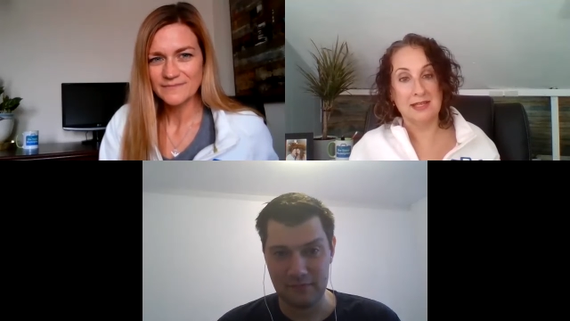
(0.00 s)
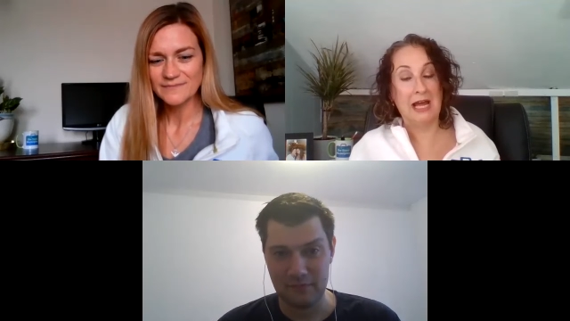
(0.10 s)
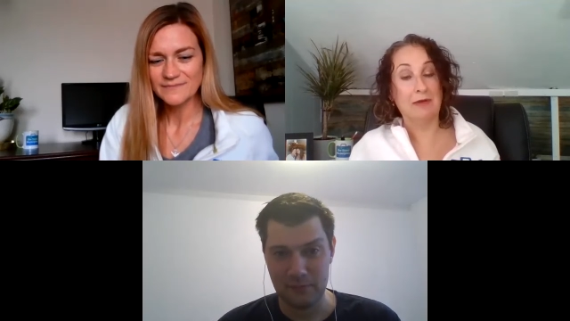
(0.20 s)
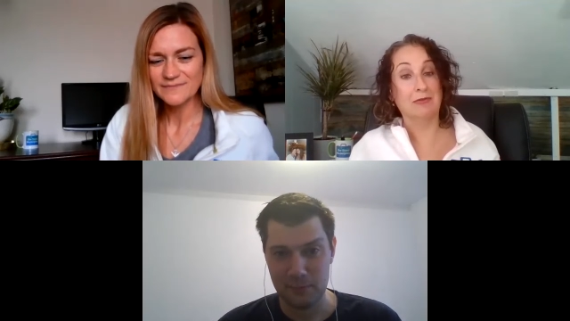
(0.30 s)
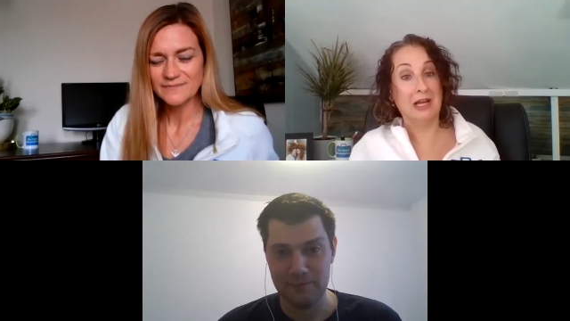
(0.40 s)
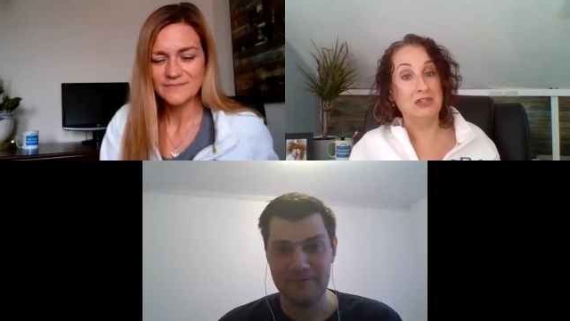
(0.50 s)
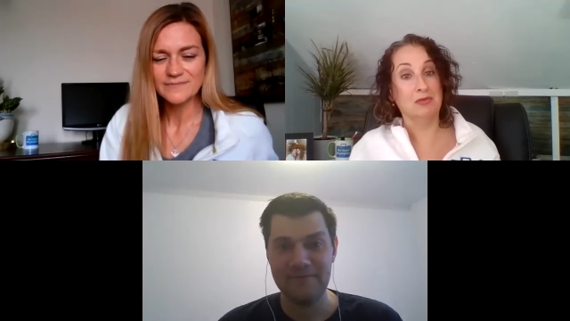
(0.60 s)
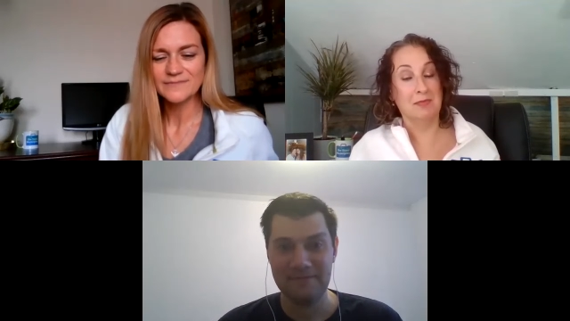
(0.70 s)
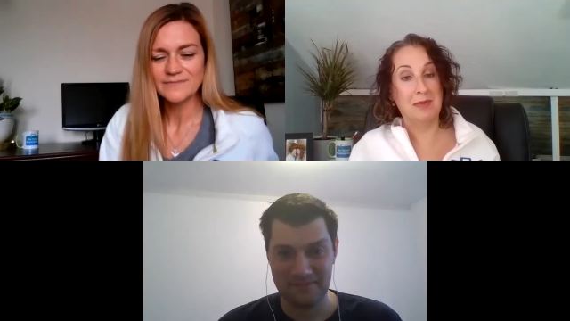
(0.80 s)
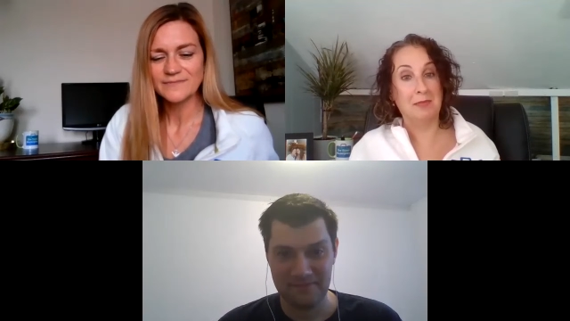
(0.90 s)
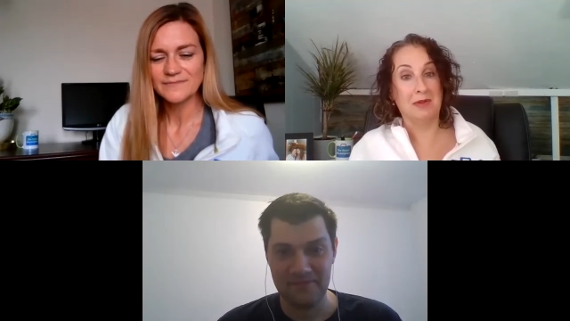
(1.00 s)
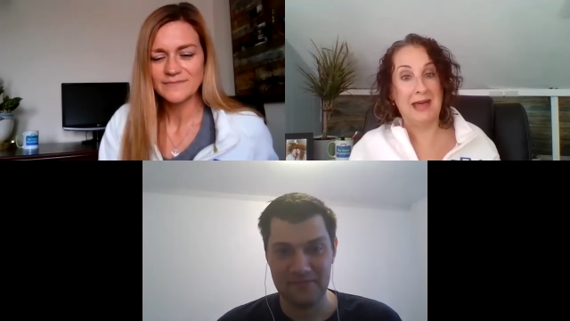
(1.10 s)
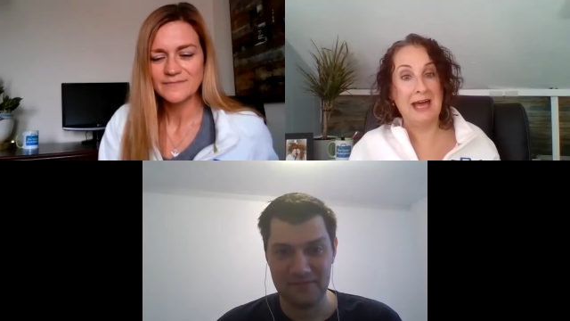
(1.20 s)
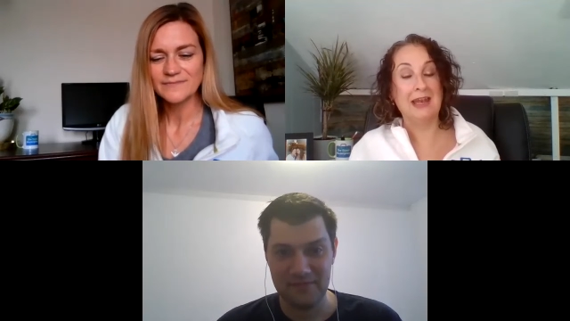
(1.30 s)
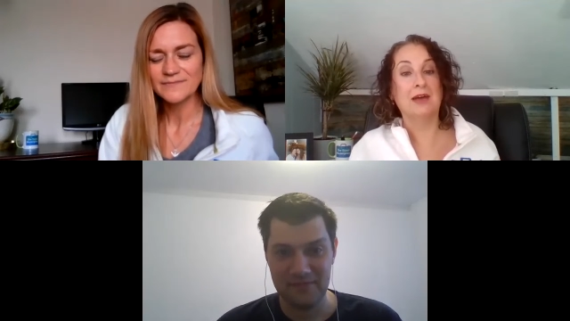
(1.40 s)
Speaker 1: And I, I do remember
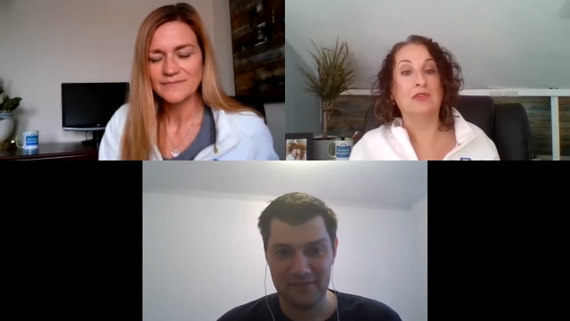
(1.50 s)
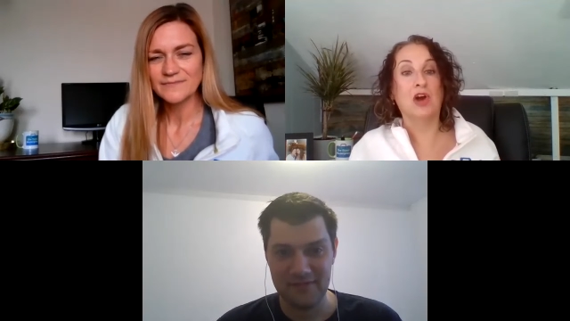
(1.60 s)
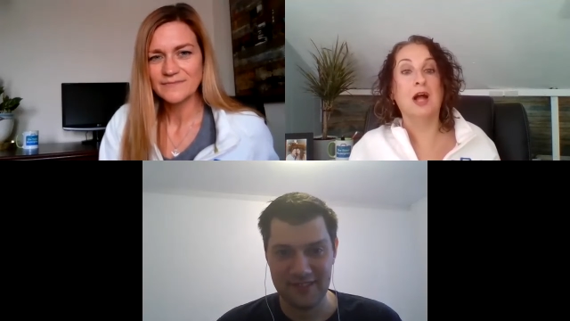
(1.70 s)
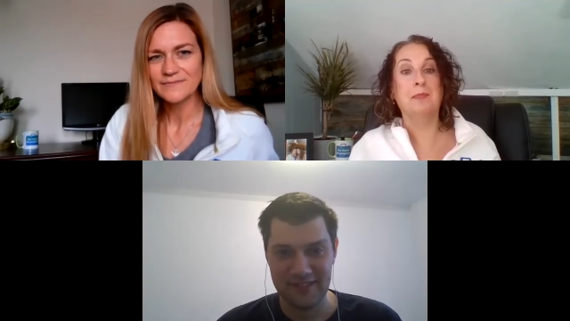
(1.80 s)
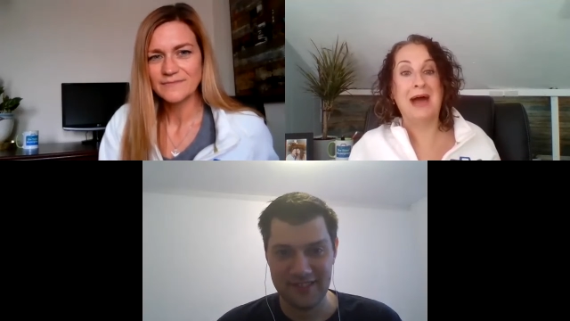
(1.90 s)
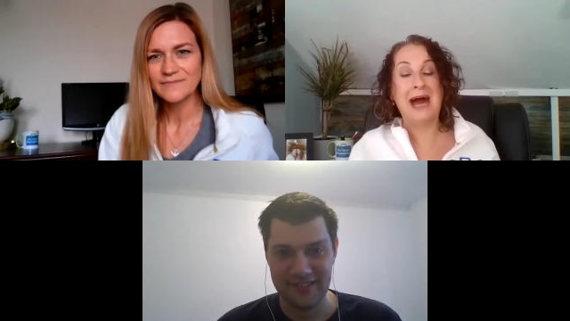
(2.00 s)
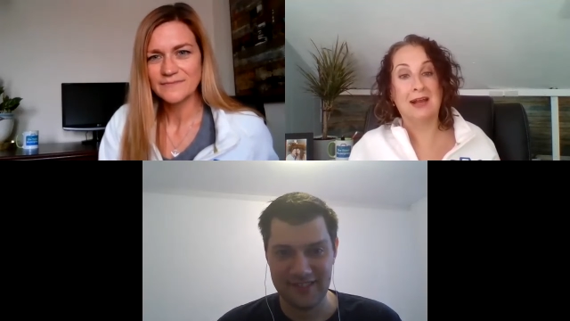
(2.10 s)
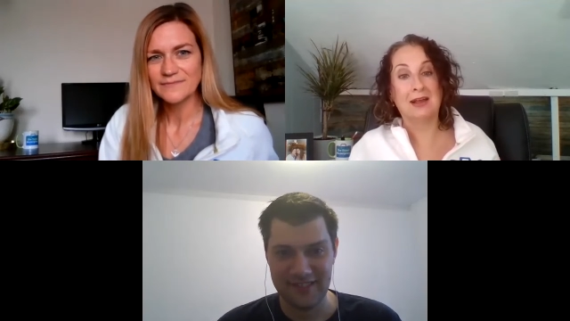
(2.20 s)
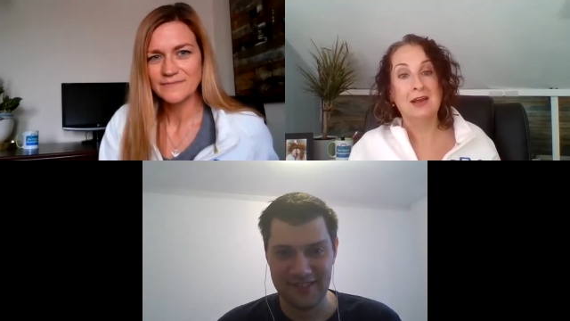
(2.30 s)
that. And I've gone back,